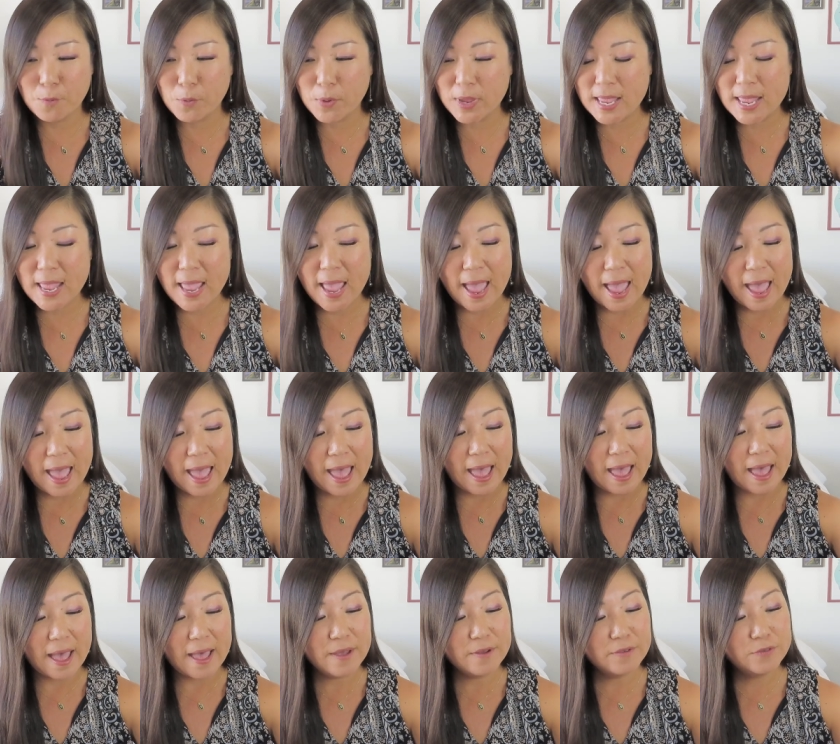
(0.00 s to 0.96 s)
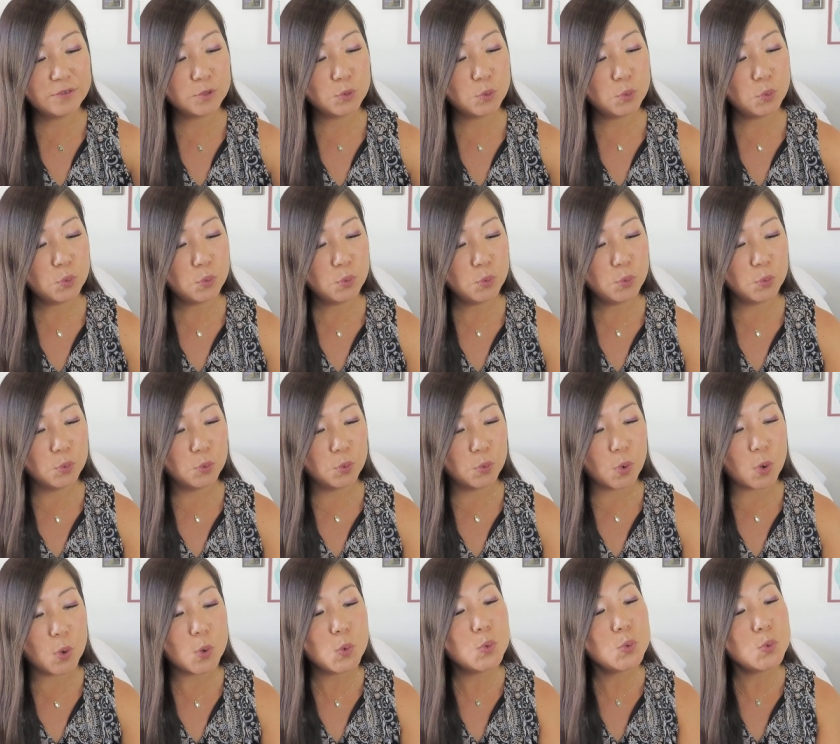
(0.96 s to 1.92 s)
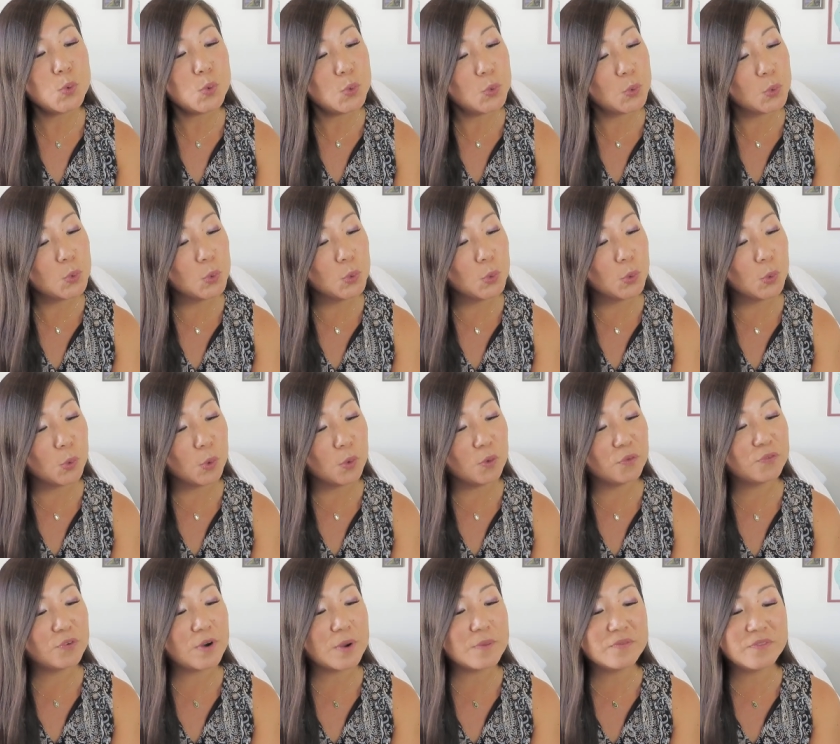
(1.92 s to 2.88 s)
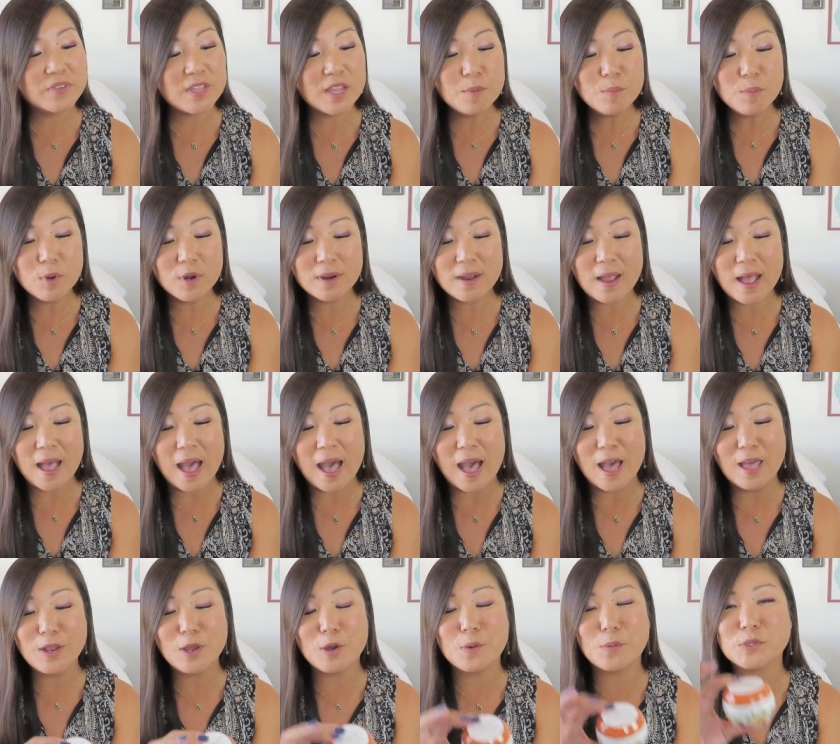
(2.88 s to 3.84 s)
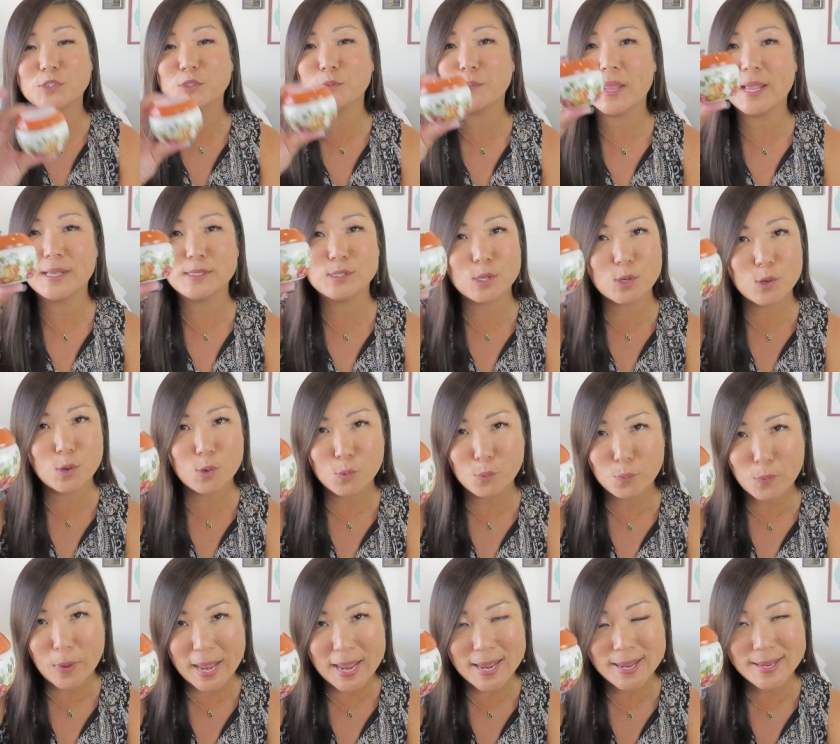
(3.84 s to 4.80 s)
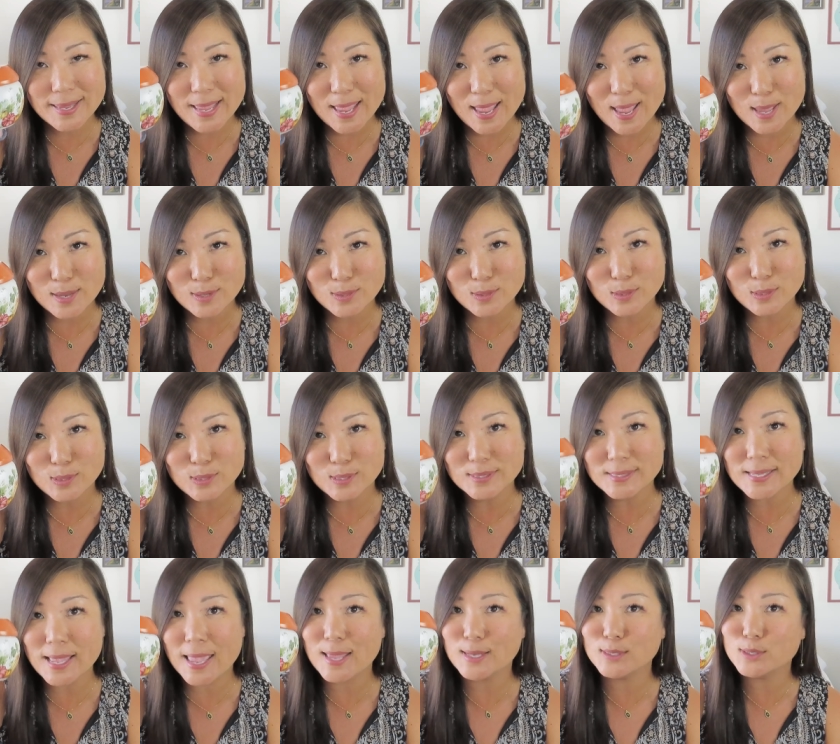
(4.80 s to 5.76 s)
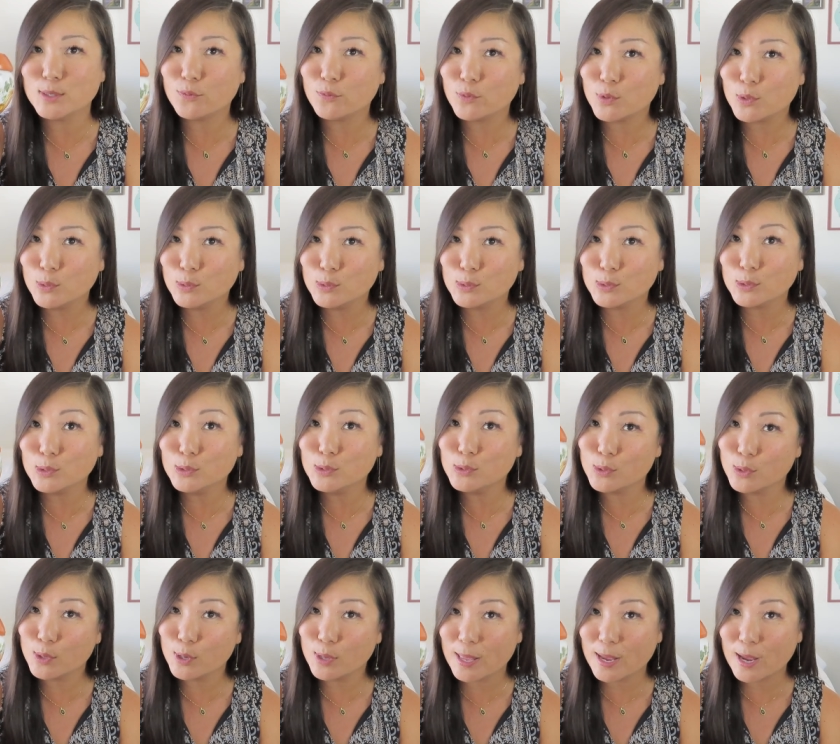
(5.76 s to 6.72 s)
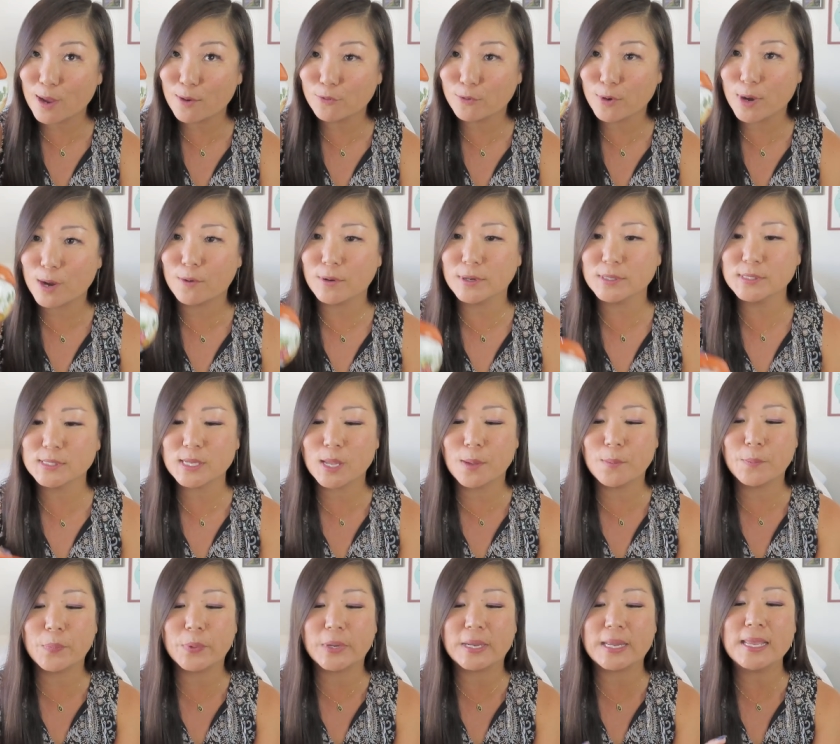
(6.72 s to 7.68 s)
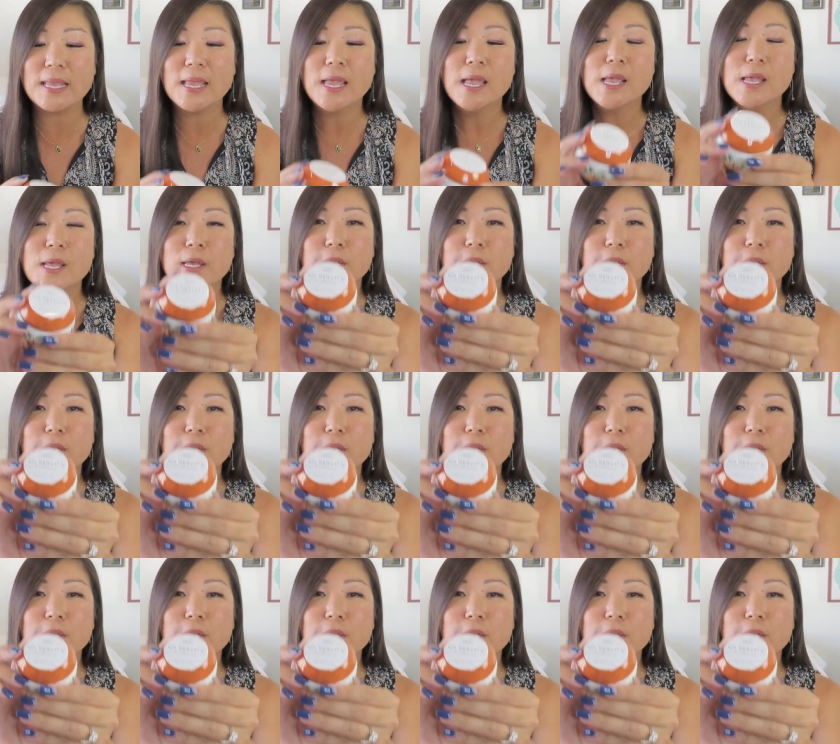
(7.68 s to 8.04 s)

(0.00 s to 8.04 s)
We have, ooh, ooh, from Via Mercado, which makes great candles and diffusers. So they're like a fragrance company.